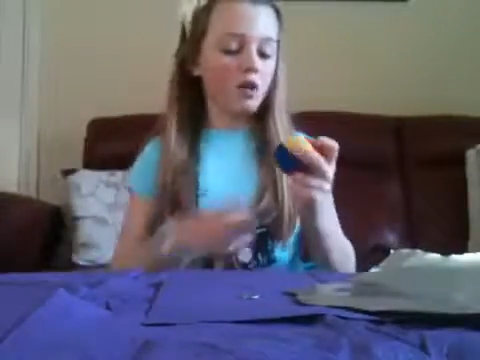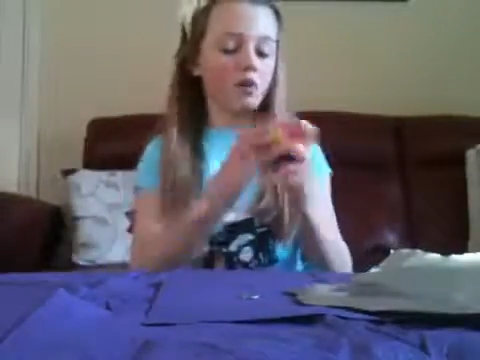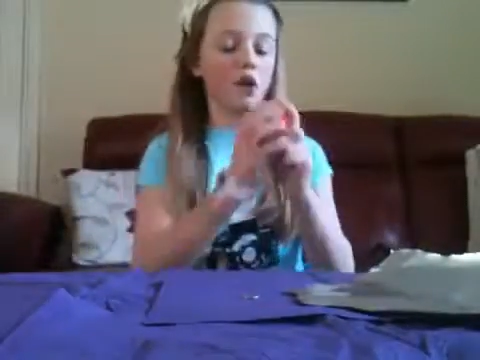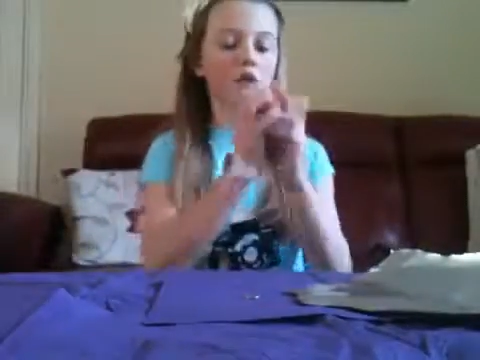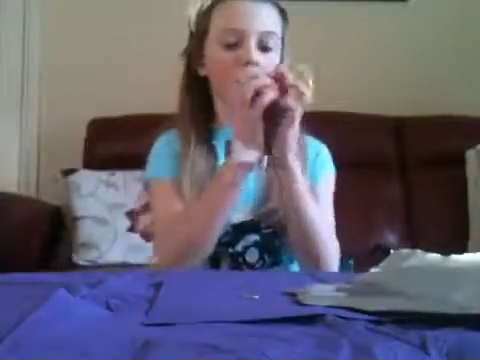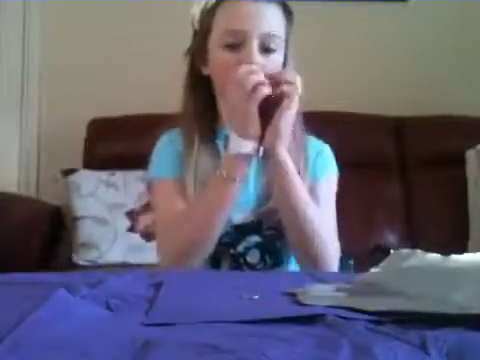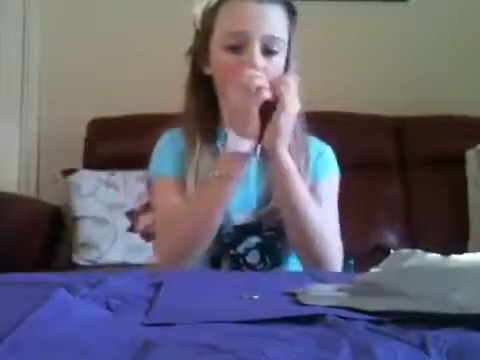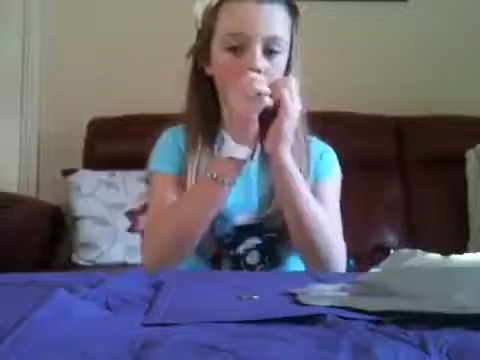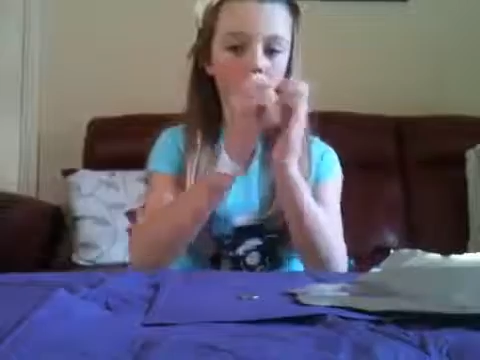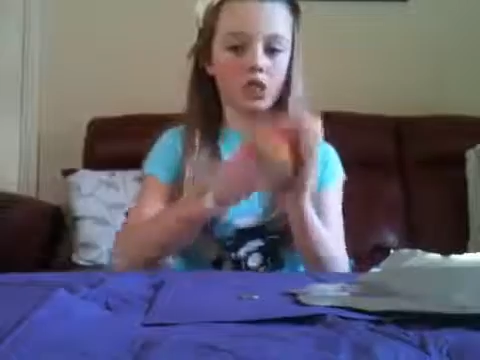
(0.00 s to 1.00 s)
I'm going
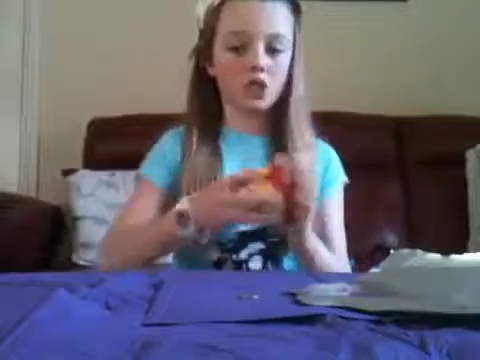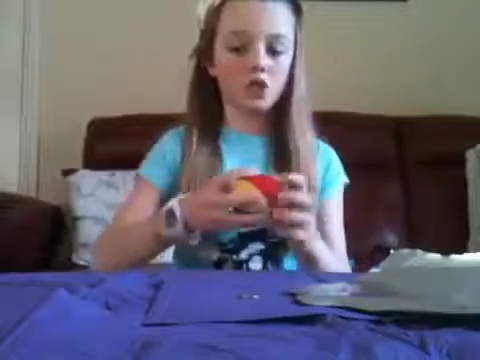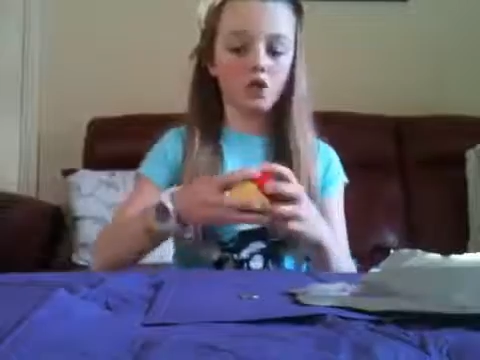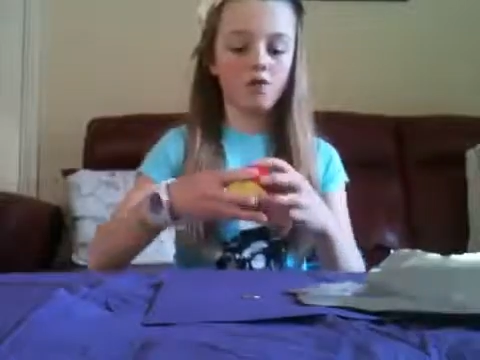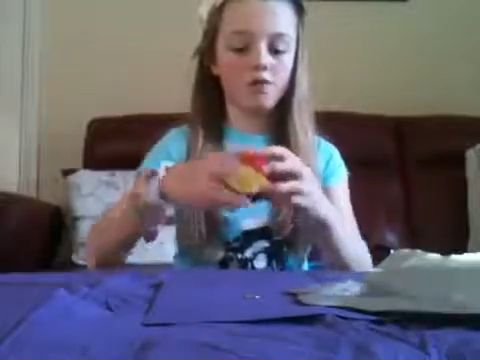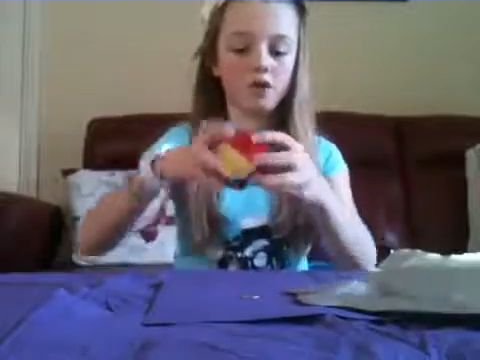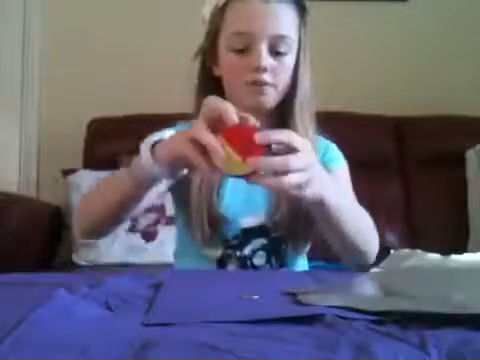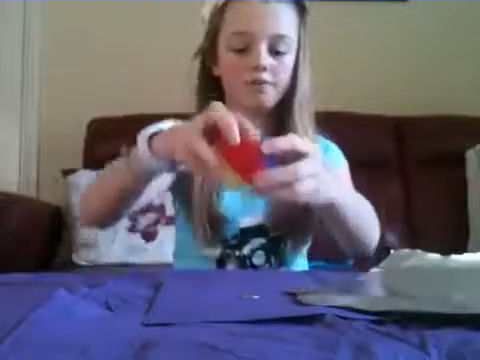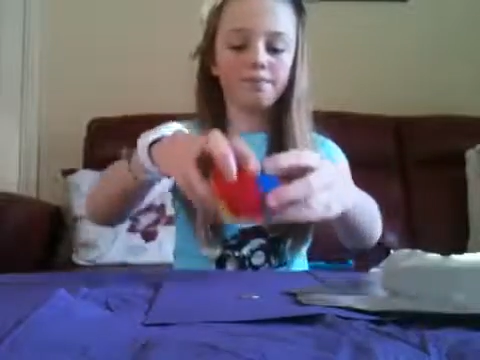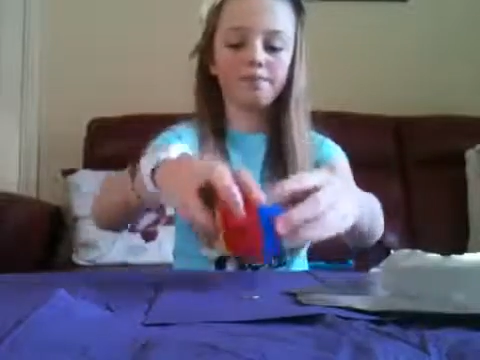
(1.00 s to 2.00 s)
for something soft.